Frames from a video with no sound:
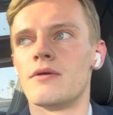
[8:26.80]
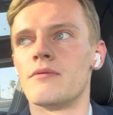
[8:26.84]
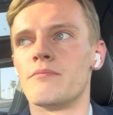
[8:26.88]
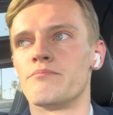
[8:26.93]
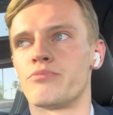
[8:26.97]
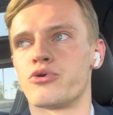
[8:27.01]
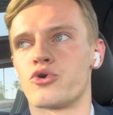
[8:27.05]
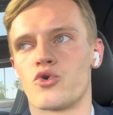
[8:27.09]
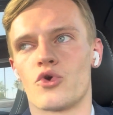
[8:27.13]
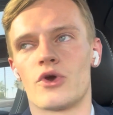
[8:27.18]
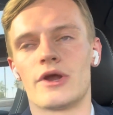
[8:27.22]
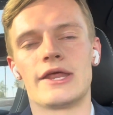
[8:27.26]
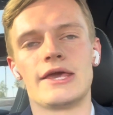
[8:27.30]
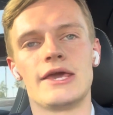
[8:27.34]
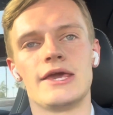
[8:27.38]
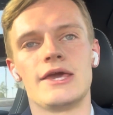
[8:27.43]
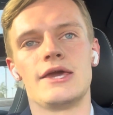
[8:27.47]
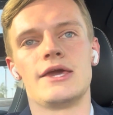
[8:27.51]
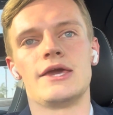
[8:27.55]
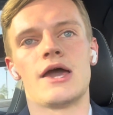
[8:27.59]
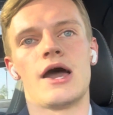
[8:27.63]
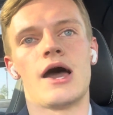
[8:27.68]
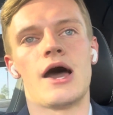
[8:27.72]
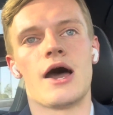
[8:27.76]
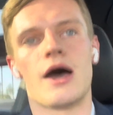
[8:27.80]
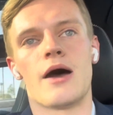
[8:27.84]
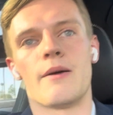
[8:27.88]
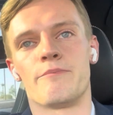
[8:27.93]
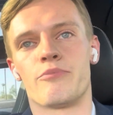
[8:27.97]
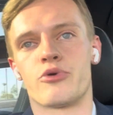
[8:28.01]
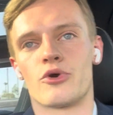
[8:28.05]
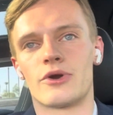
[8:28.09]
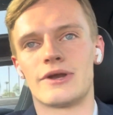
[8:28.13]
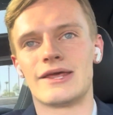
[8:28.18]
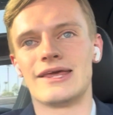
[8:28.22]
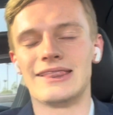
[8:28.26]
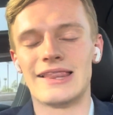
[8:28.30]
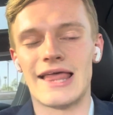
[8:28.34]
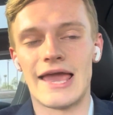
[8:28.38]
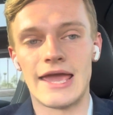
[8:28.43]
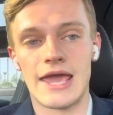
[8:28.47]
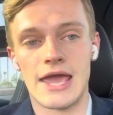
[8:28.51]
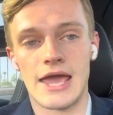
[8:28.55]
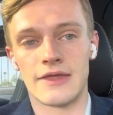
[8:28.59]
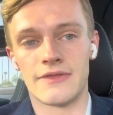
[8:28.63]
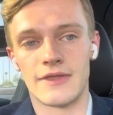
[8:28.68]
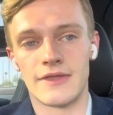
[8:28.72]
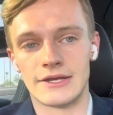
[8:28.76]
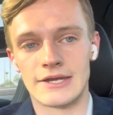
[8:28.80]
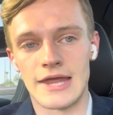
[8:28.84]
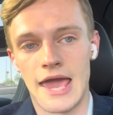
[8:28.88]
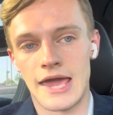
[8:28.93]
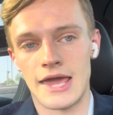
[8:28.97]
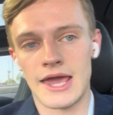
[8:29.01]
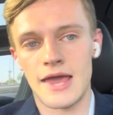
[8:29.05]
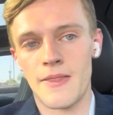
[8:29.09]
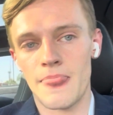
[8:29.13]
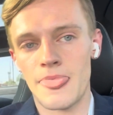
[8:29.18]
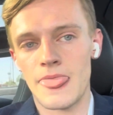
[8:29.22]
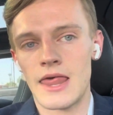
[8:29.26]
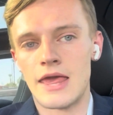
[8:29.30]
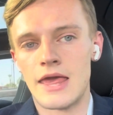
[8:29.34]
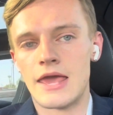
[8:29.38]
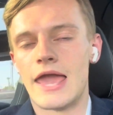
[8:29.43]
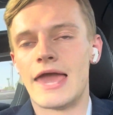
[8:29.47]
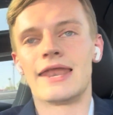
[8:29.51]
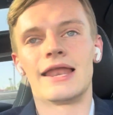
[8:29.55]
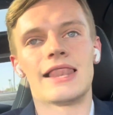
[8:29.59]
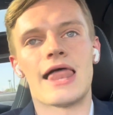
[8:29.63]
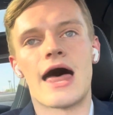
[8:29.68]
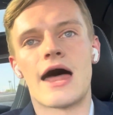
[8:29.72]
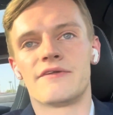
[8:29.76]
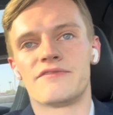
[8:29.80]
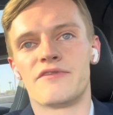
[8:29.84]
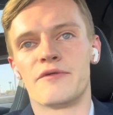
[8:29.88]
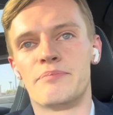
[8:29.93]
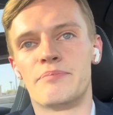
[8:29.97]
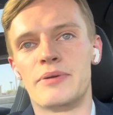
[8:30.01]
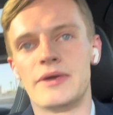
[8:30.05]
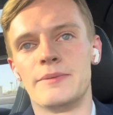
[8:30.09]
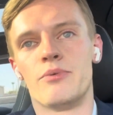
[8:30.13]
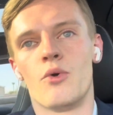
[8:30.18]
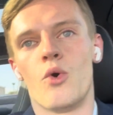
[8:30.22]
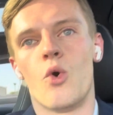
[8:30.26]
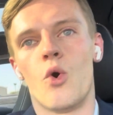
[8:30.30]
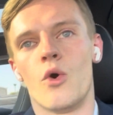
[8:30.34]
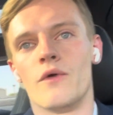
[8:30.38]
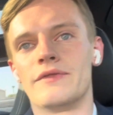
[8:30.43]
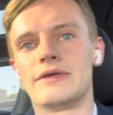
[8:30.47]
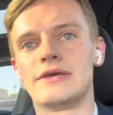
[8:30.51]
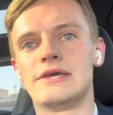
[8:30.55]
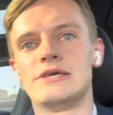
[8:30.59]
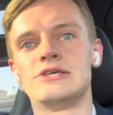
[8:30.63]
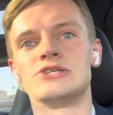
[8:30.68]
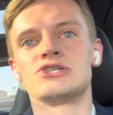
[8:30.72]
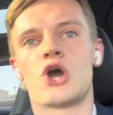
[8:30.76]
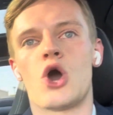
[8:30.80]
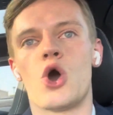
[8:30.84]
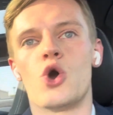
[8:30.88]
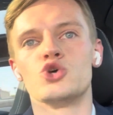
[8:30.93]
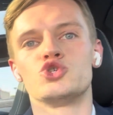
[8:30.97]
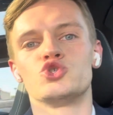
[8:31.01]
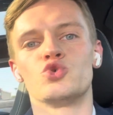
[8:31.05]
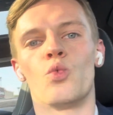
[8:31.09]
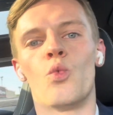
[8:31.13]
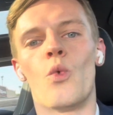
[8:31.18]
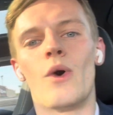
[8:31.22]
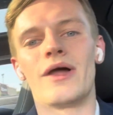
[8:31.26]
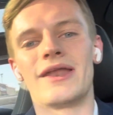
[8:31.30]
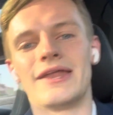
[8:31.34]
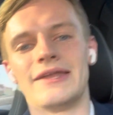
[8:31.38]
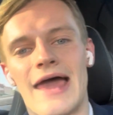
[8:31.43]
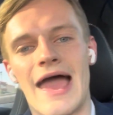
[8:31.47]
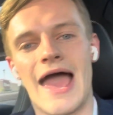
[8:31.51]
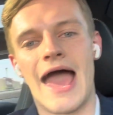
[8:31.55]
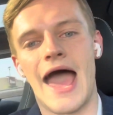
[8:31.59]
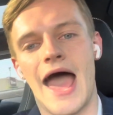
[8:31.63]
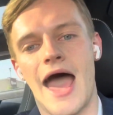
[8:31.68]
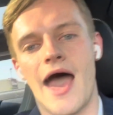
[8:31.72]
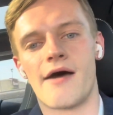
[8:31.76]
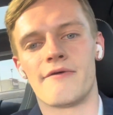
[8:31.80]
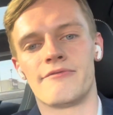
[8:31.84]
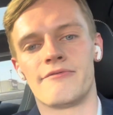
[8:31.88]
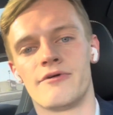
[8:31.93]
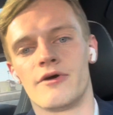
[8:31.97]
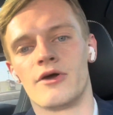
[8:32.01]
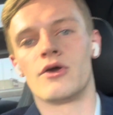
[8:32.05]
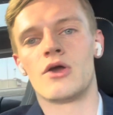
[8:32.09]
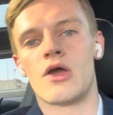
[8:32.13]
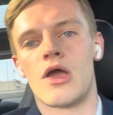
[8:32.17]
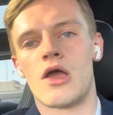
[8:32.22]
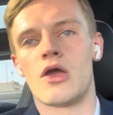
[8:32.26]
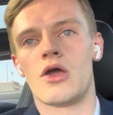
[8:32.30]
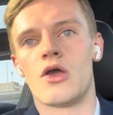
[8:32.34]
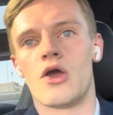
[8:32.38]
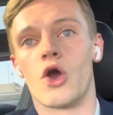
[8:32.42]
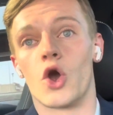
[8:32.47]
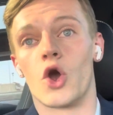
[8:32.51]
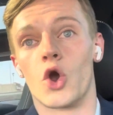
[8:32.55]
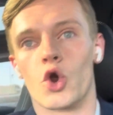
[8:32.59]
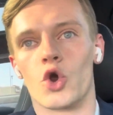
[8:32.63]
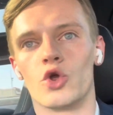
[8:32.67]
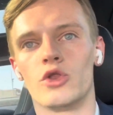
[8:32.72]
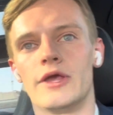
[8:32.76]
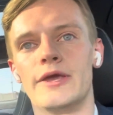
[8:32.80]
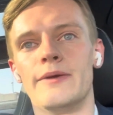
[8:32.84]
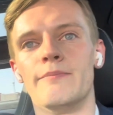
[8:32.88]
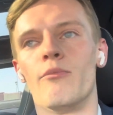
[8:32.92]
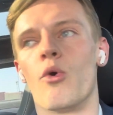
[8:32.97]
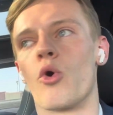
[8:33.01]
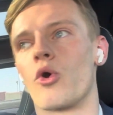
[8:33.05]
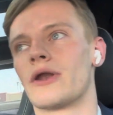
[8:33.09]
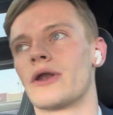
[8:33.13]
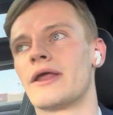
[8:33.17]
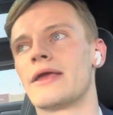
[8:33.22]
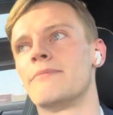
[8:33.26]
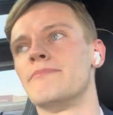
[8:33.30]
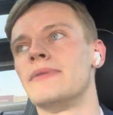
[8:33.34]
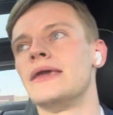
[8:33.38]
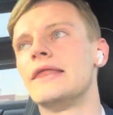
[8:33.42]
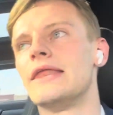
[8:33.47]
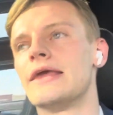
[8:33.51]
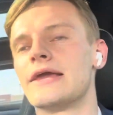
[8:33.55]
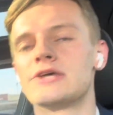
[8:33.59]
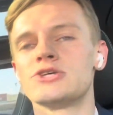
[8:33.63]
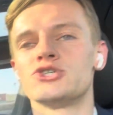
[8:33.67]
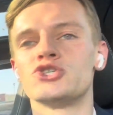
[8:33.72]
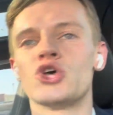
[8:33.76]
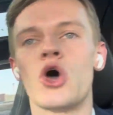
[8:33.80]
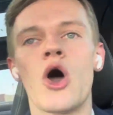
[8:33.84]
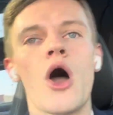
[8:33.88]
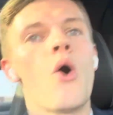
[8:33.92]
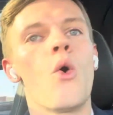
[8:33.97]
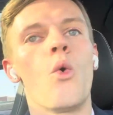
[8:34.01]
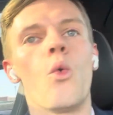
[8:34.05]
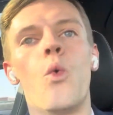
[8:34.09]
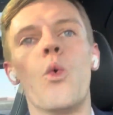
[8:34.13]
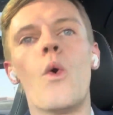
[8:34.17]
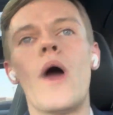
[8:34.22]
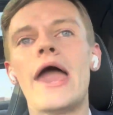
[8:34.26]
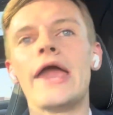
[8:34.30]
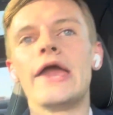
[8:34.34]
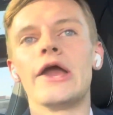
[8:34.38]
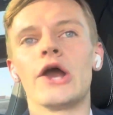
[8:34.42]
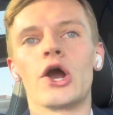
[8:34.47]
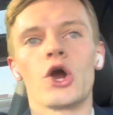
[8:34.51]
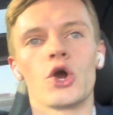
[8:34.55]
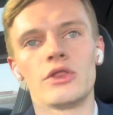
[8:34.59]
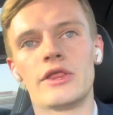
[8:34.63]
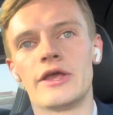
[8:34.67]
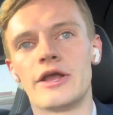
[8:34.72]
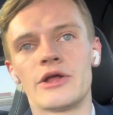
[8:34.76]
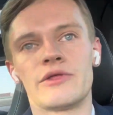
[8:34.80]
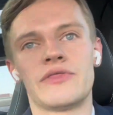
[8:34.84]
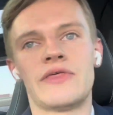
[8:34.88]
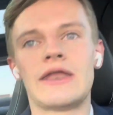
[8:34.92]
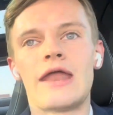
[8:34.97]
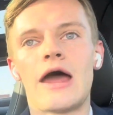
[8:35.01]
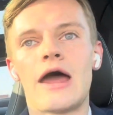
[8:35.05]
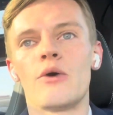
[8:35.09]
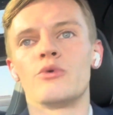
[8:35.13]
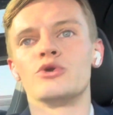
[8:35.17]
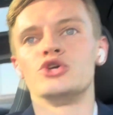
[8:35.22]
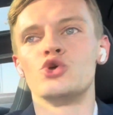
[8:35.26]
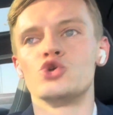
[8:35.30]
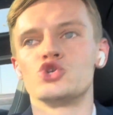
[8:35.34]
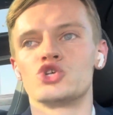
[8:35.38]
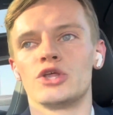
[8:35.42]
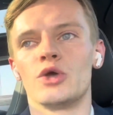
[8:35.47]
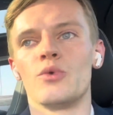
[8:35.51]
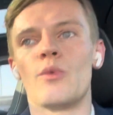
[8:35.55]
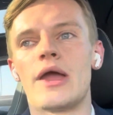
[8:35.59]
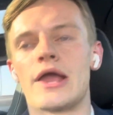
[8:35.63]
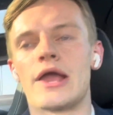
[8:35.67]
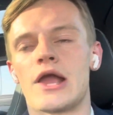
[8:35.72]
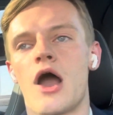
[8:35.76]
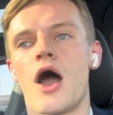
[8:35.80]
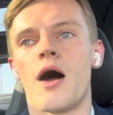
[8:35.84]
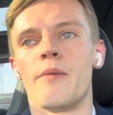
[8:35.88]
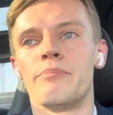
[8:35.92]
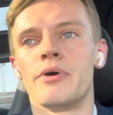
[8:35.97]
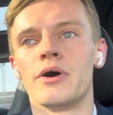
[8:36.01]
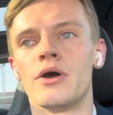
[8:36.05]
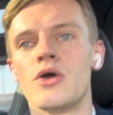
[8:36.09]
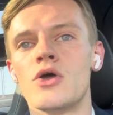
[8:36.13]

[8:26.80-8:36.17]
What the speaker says: pretty late in the day. And a lot of the people on the East Coast wanted to have early morning meetings way earlier than I would usually wake up.